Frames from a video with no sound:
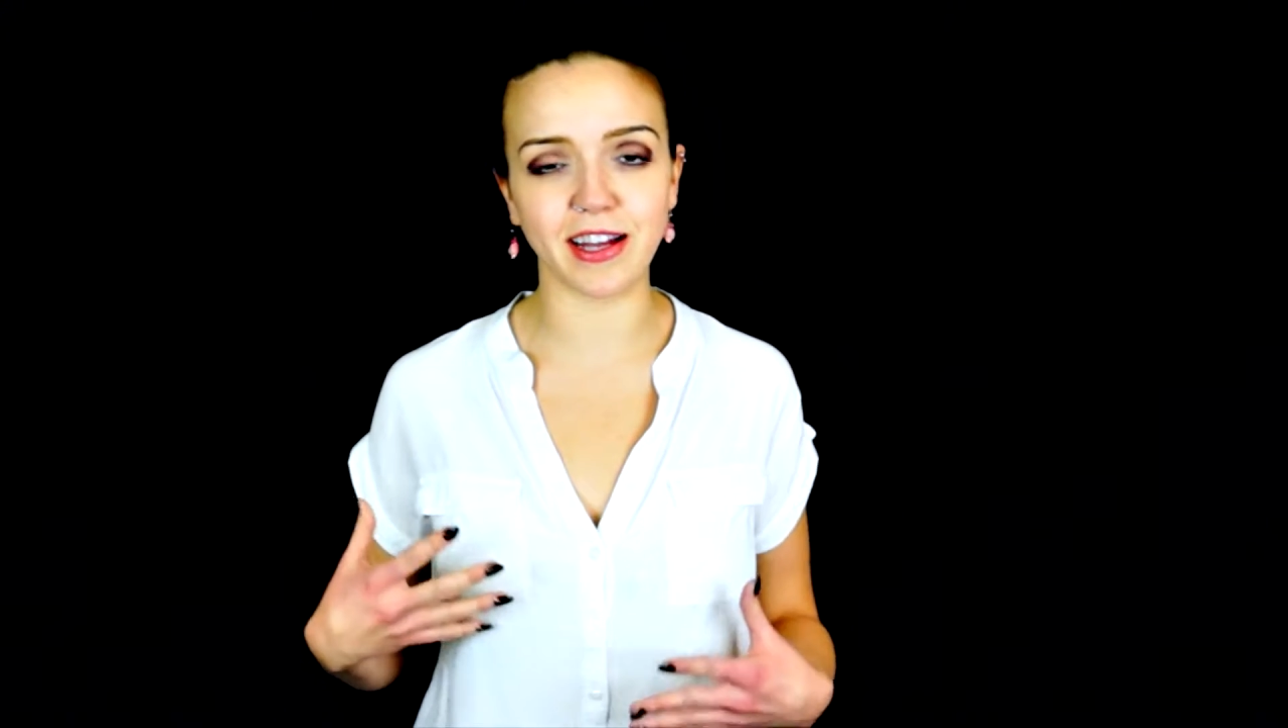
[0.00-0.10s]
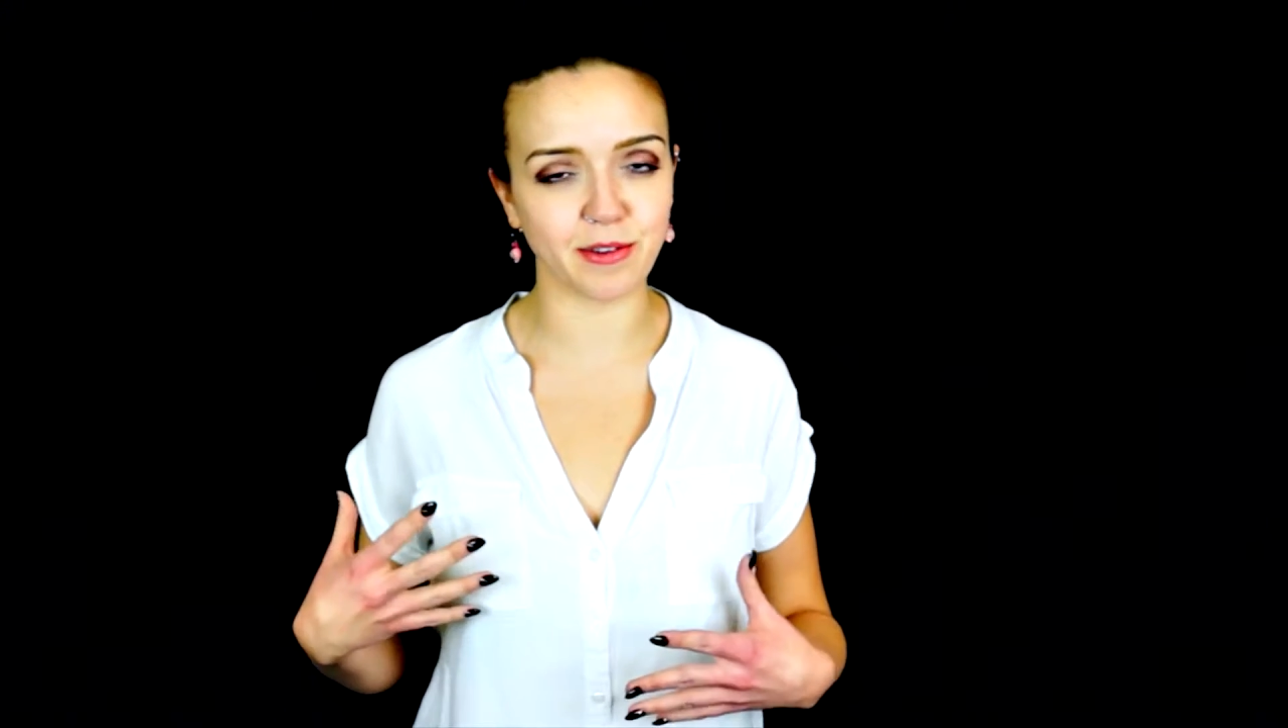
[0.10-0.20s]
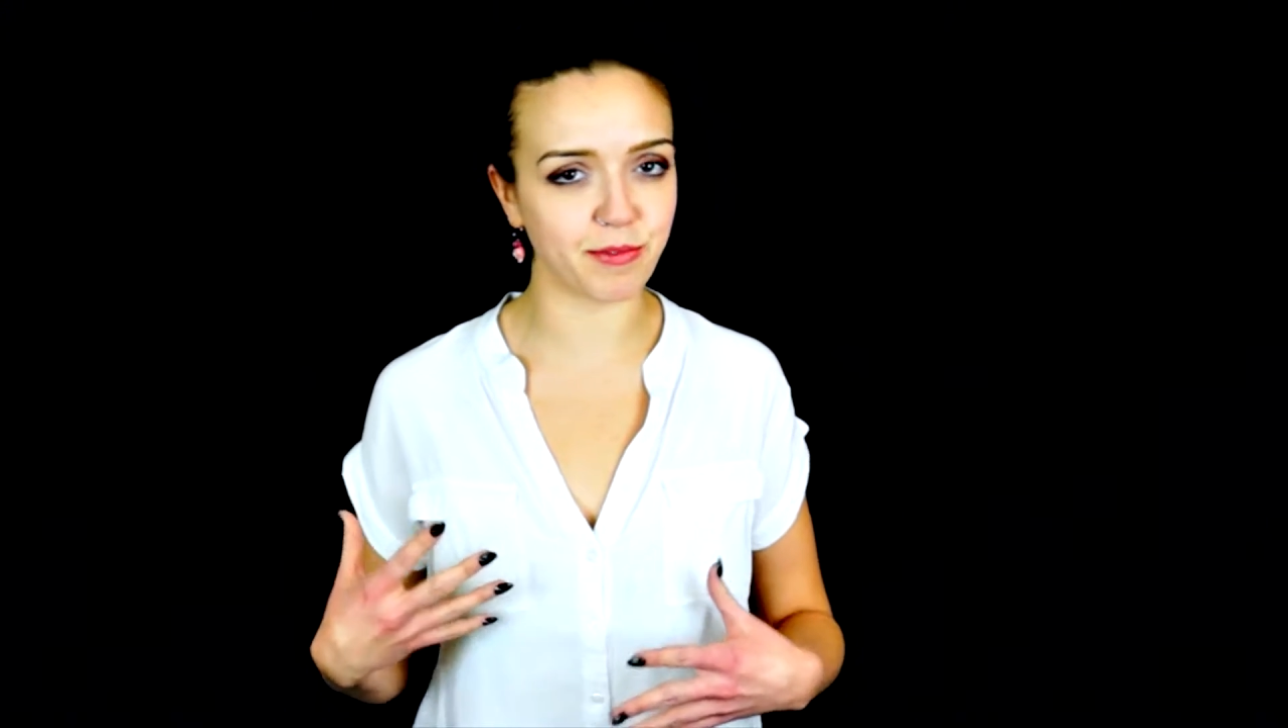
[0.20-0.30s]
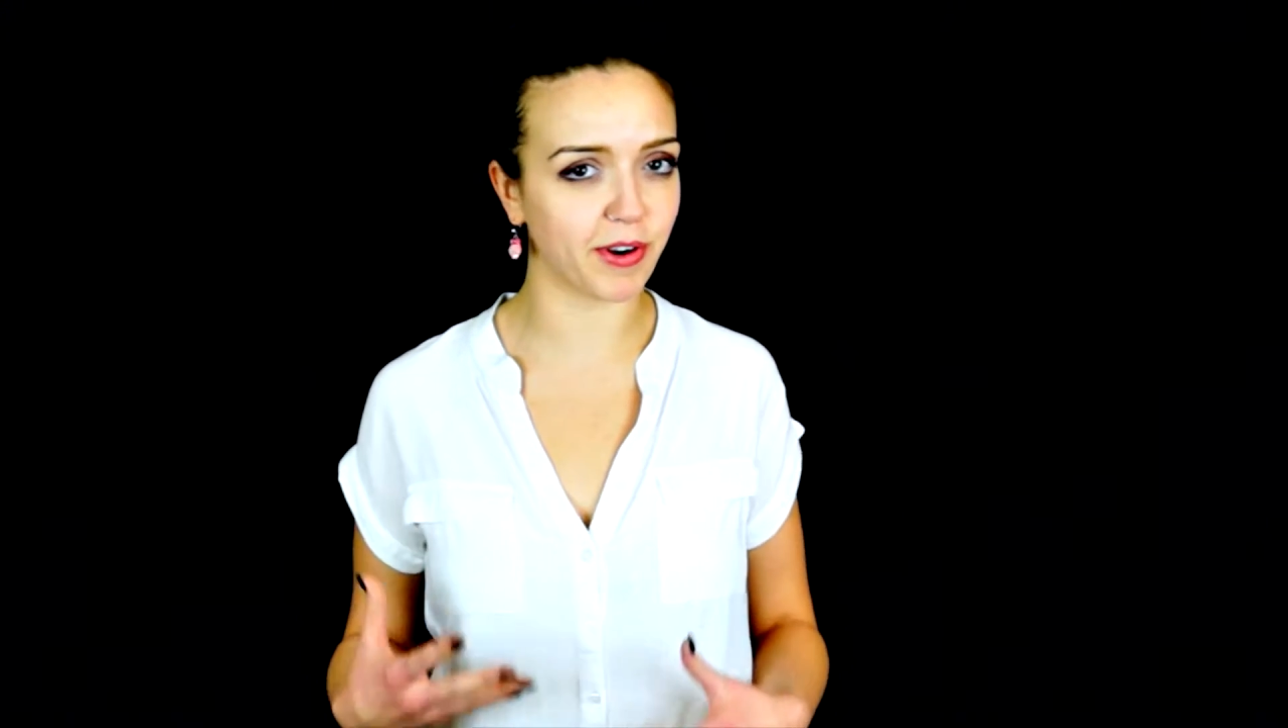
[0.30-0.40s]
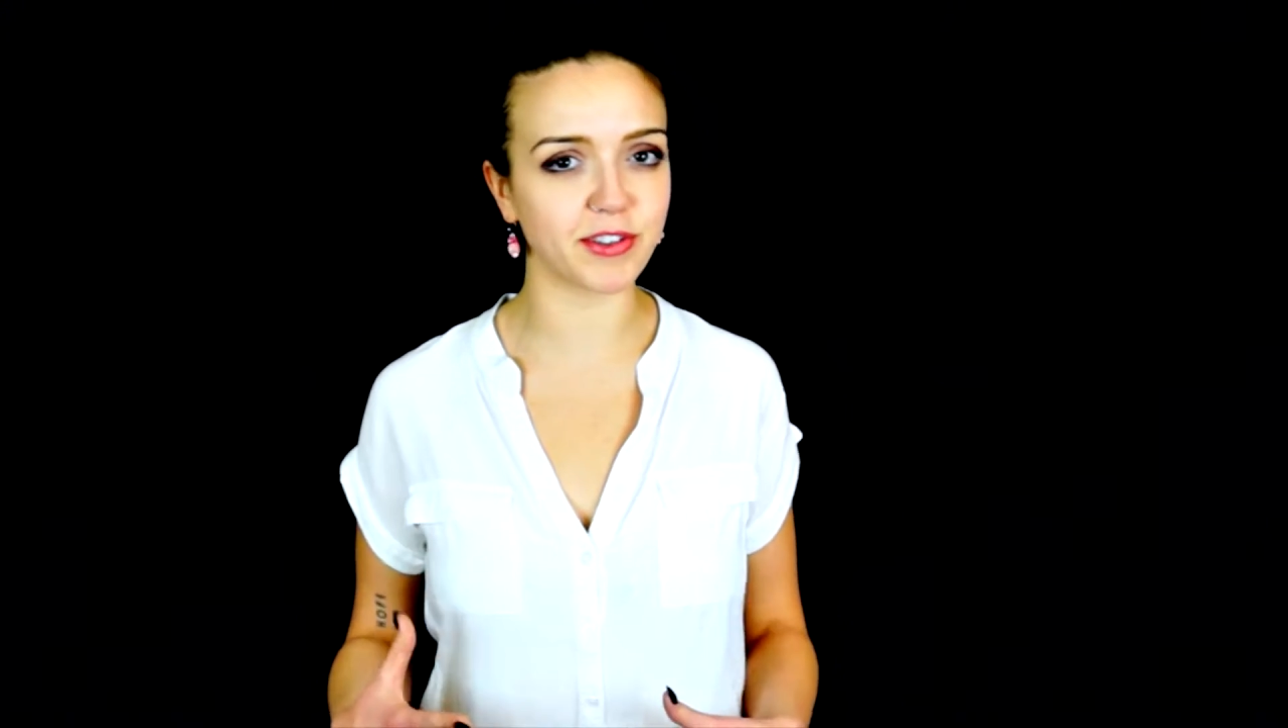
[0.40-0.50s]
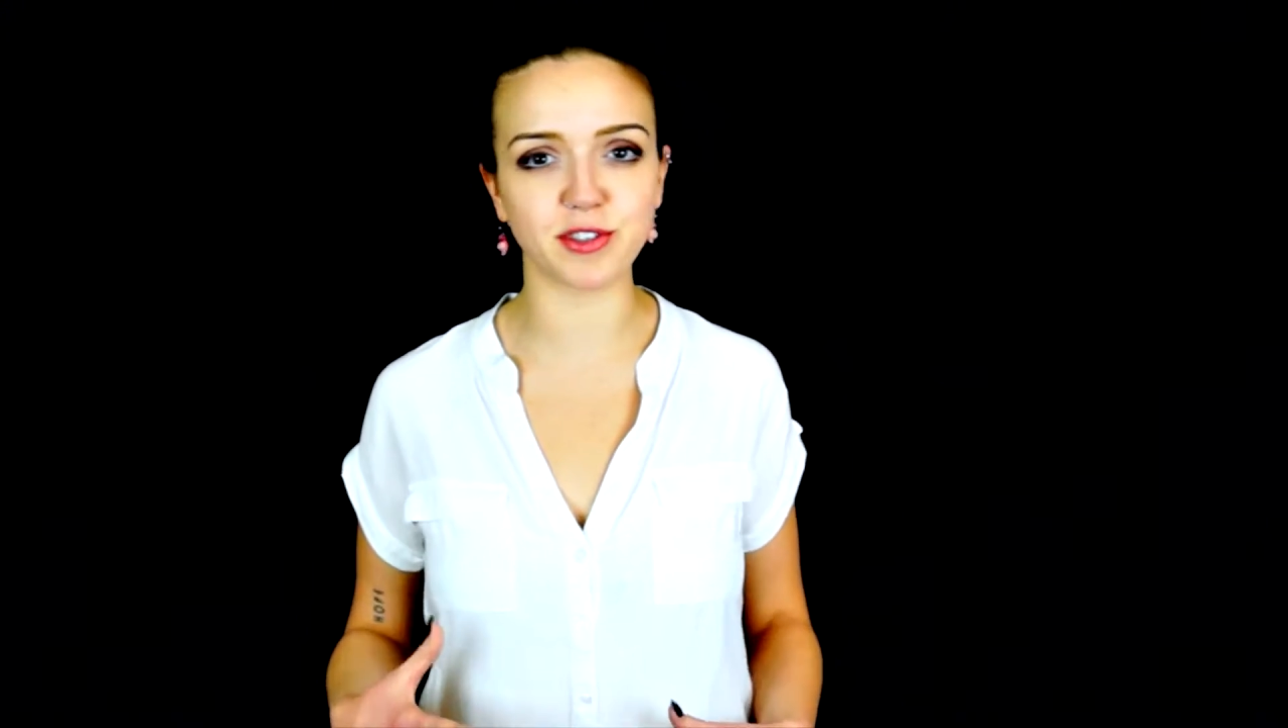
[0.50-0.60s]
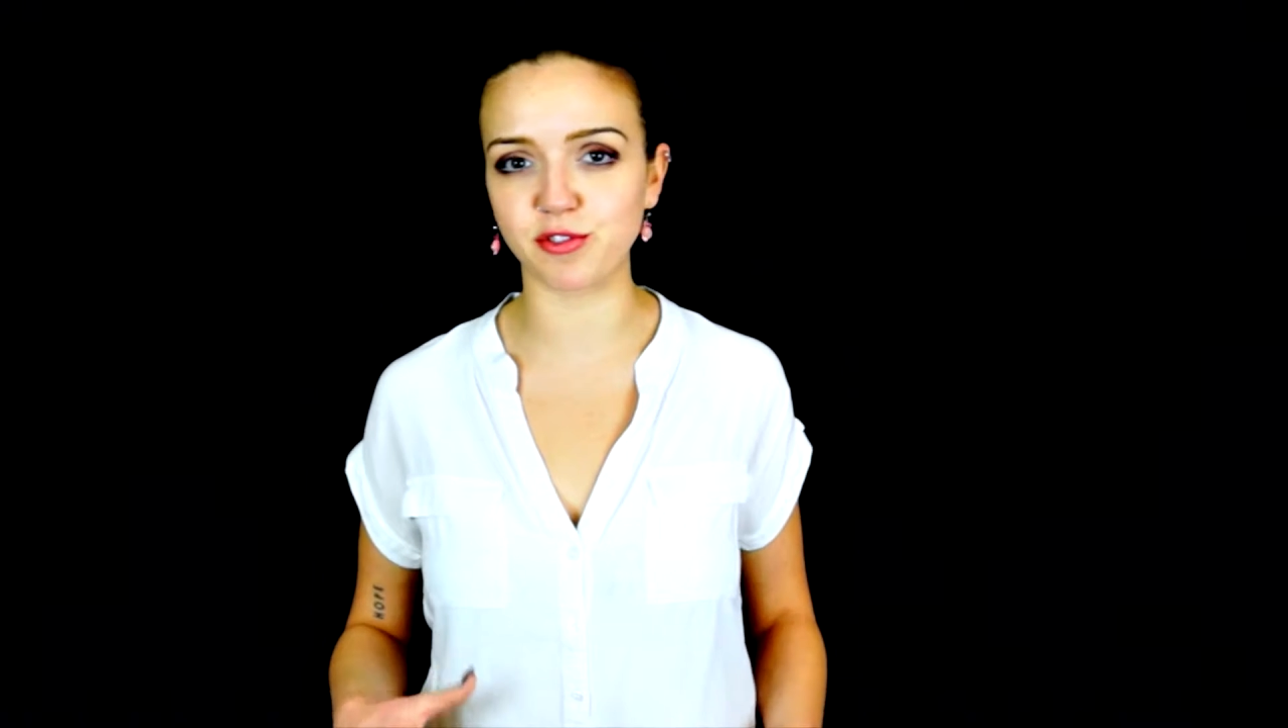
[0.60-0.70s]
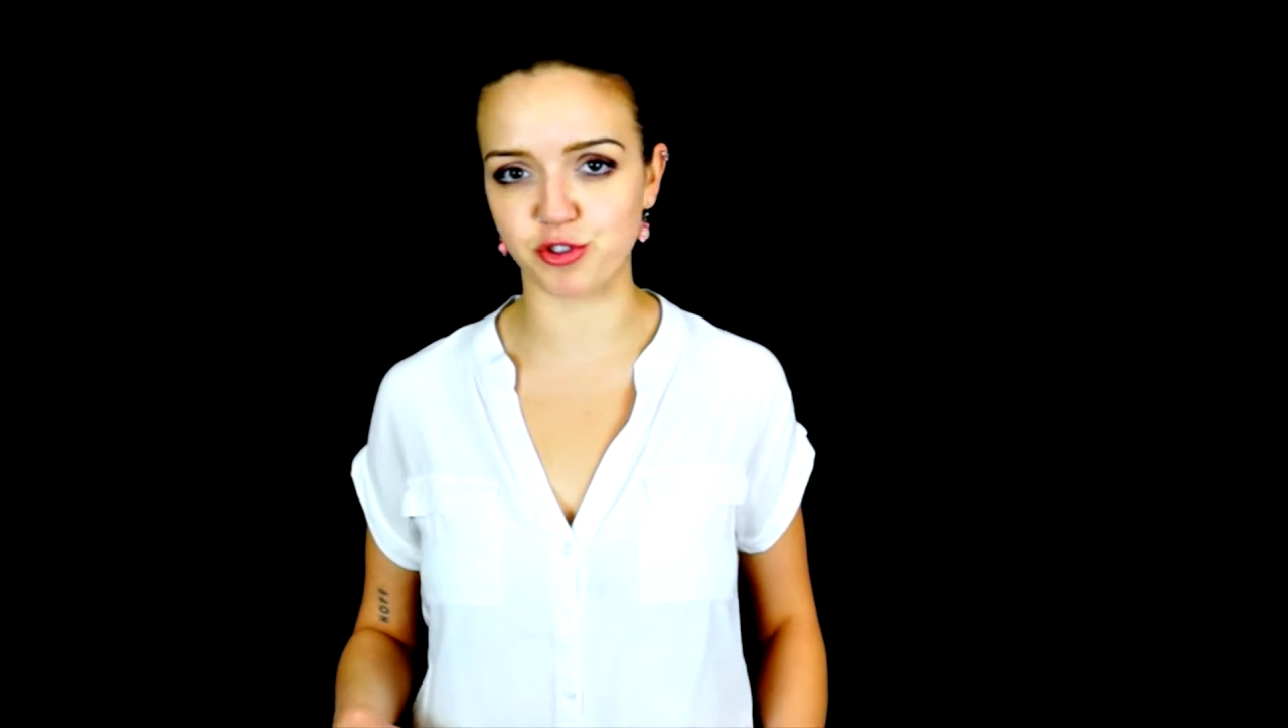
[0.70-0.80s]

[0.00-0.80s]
and various